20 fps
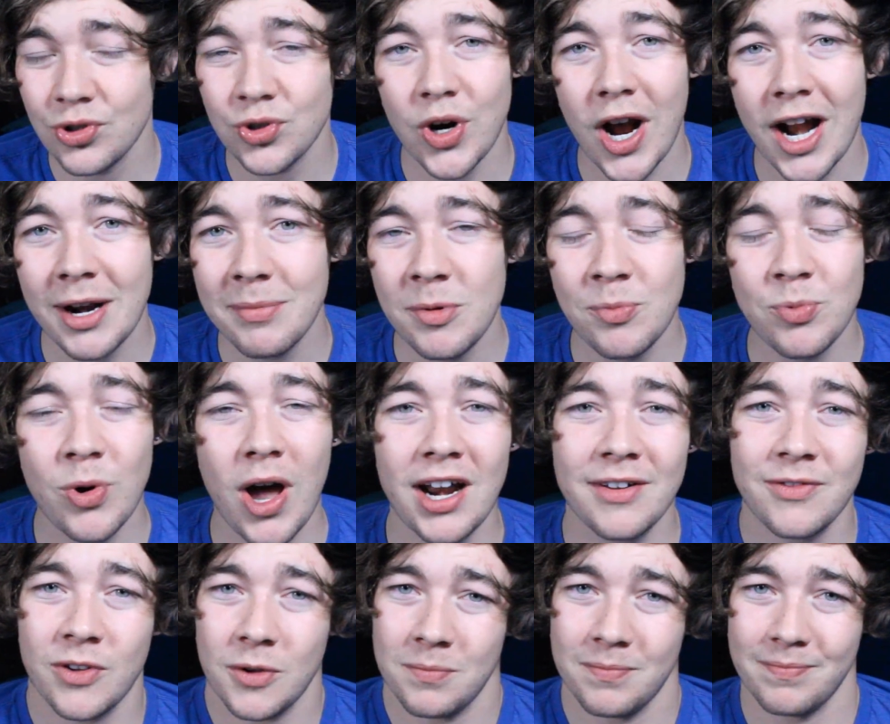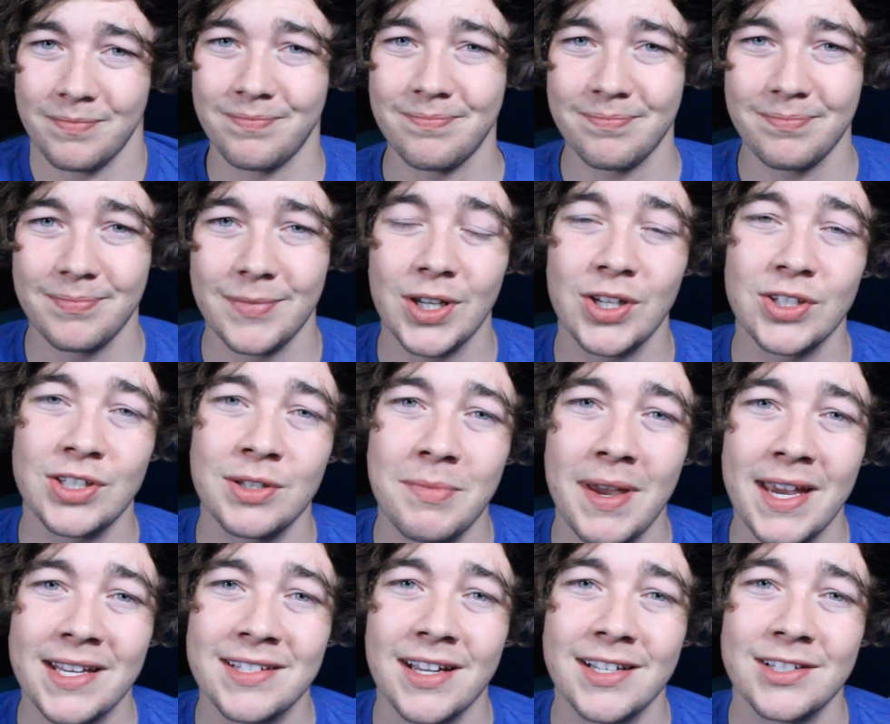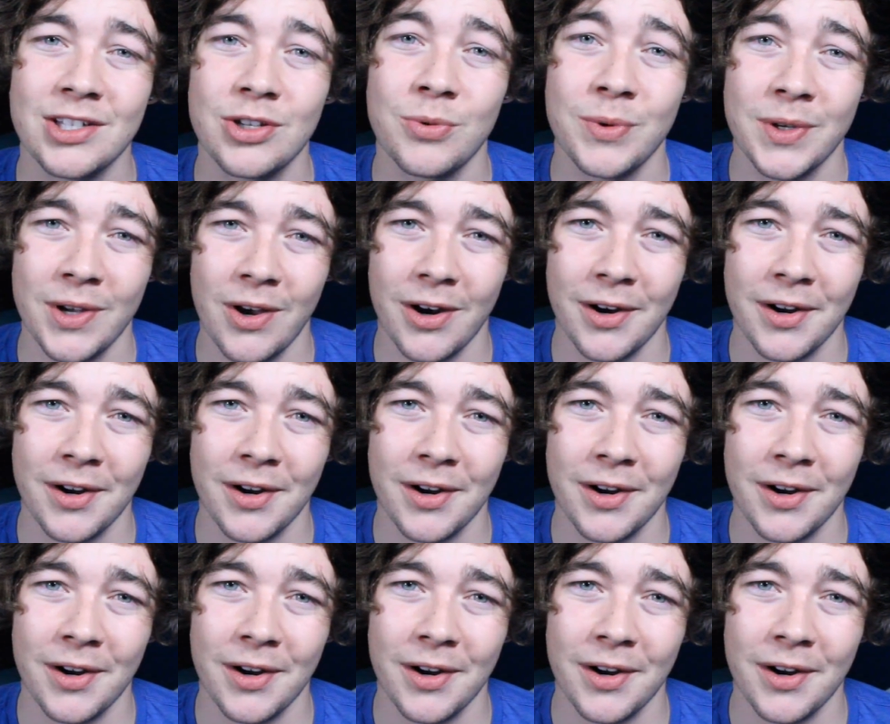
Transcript: Try to be proud of it because it makes us who we